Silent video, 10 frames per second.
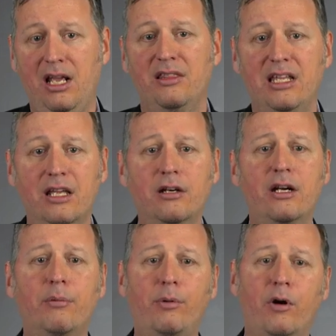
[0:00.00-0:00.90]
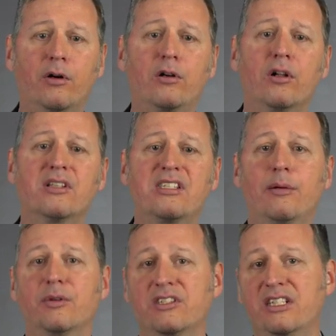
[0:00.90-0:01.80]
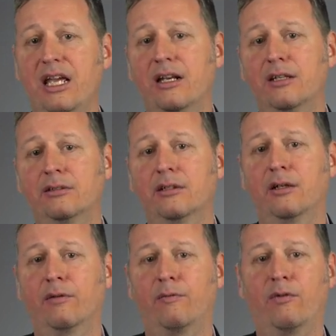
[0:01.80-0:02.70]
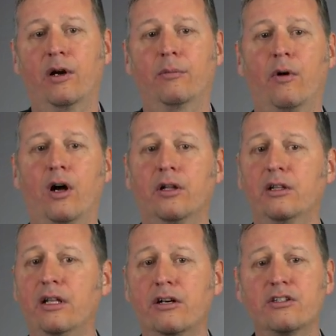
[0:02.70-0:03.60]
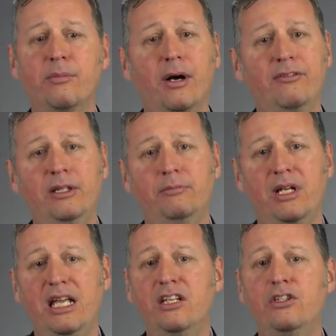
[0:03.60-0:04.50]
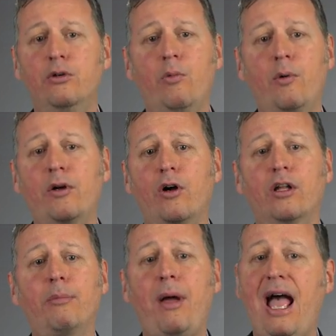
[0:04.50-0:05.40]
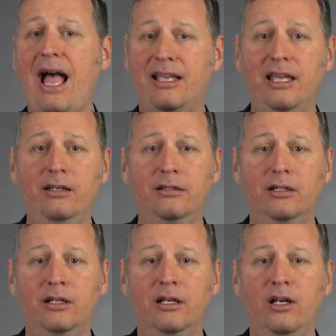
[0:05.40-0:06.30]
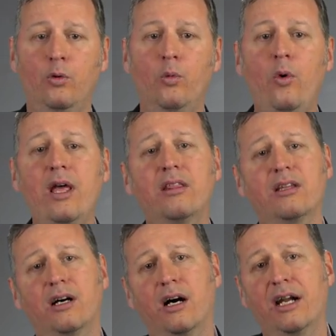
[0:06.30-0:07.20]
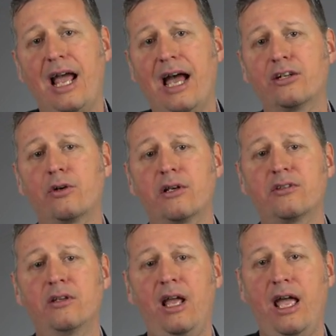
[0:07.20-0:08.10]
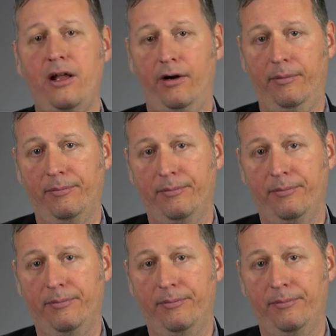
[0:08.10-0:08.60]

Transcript: The Internet Protocol assembles data from all the layers above it into what we call a packet with an address header.